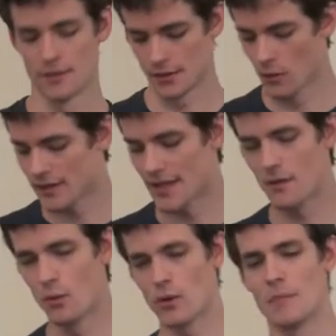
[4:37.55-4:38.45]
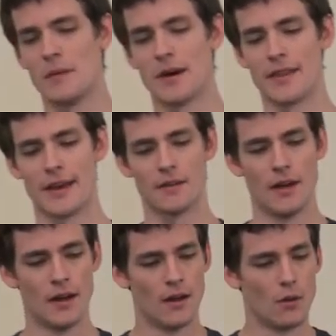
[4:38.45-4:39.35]
So what, does that, what do I mean by that?
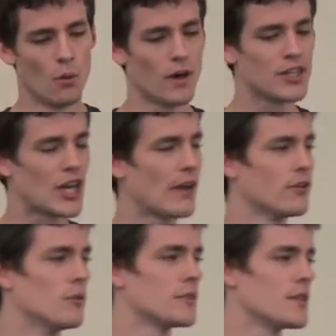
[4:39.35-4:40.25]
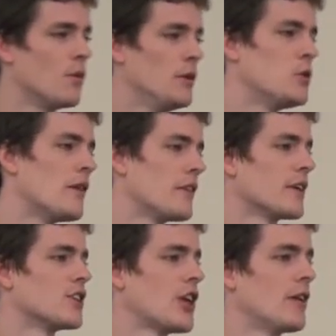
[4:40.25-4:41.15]
One, chat rooms. We do
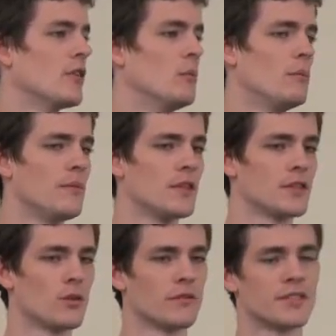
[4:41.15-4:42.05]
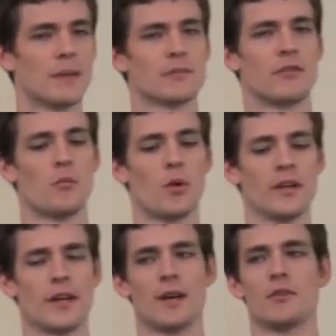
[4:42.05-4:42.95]
everything in chat room. This sort of stems from when
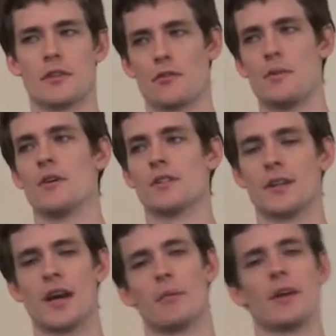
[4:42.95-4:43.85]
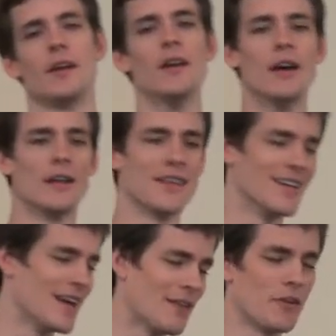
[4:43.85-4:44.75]
GitHub was a three-person company. They
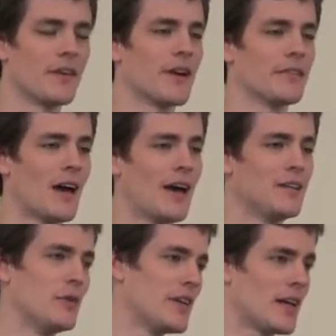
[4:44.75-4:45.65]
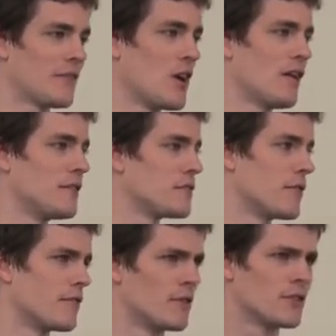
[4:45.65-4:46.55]
did everything online. We didn't have an office for
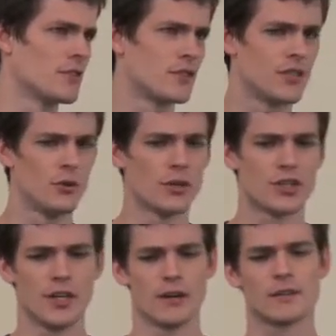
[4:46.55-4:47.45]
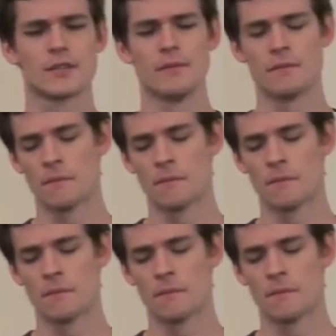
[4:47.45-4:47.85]
the first two-ish years.